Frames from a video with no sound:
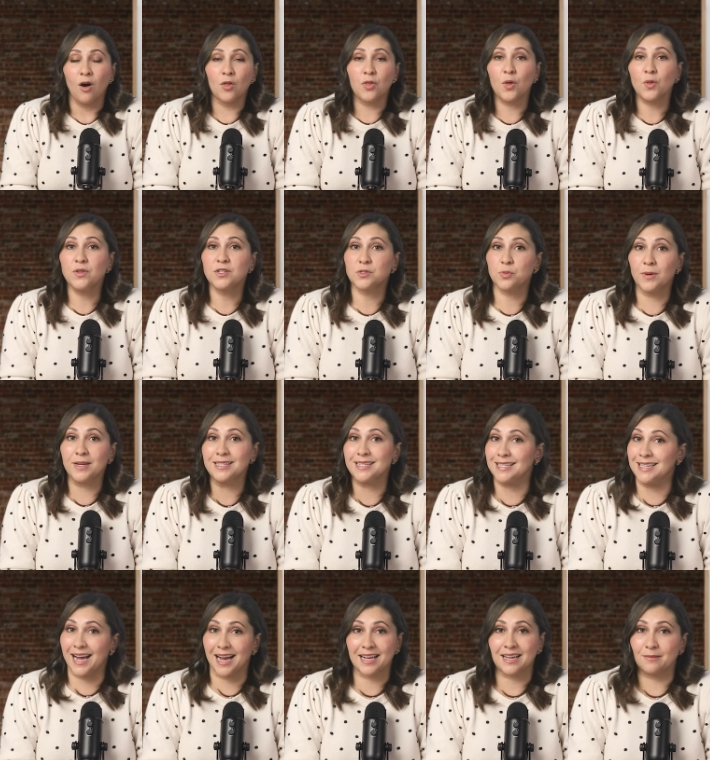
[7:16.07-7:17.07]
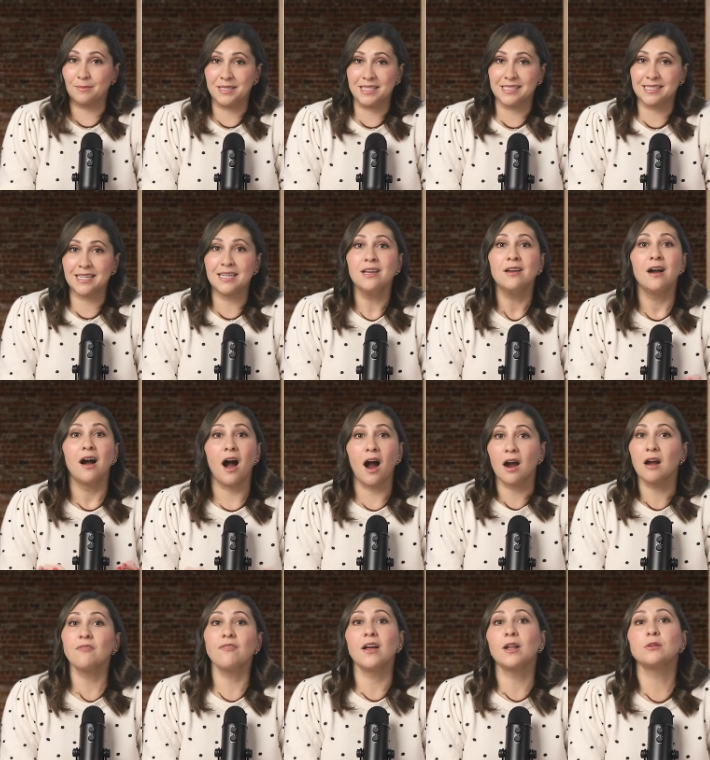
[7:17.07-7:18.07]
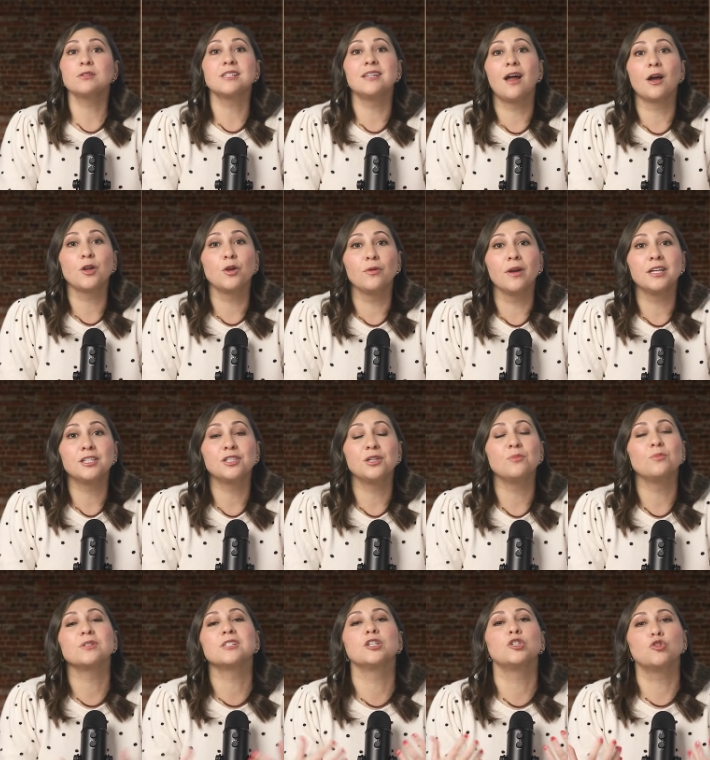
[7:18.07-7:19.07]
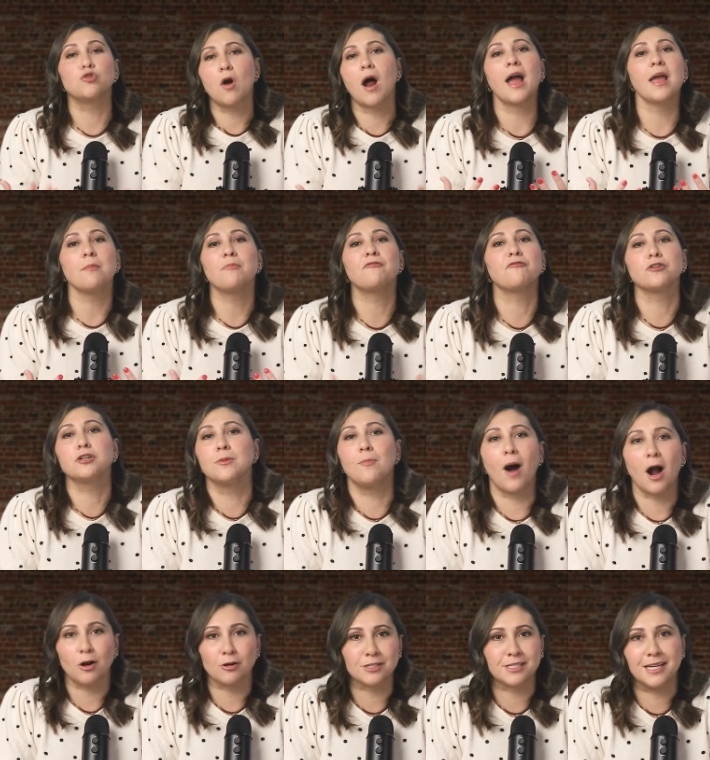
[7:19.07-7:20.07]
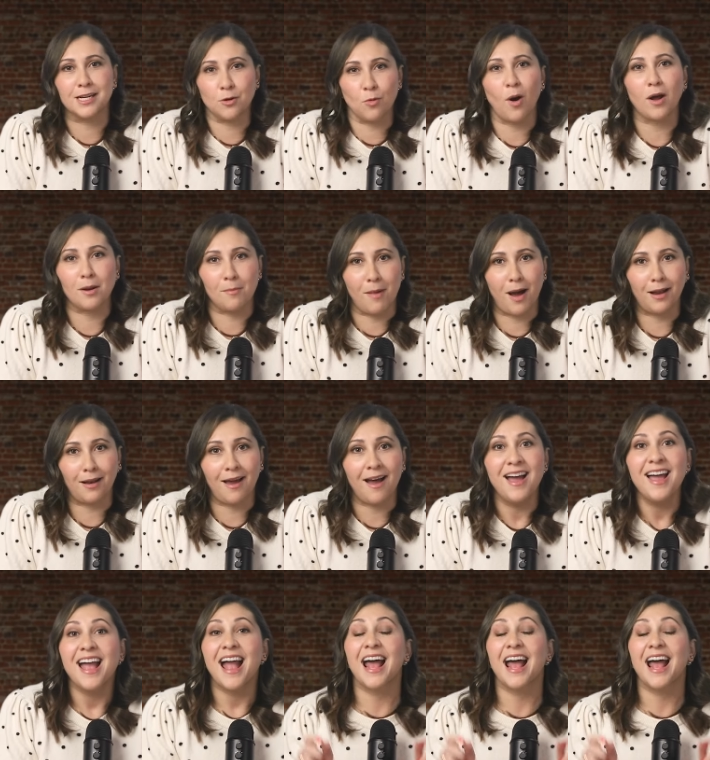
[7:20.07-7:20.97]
Although this win did not come easy, Arevalo's inauguration was a triumph for democracy in Guatemala,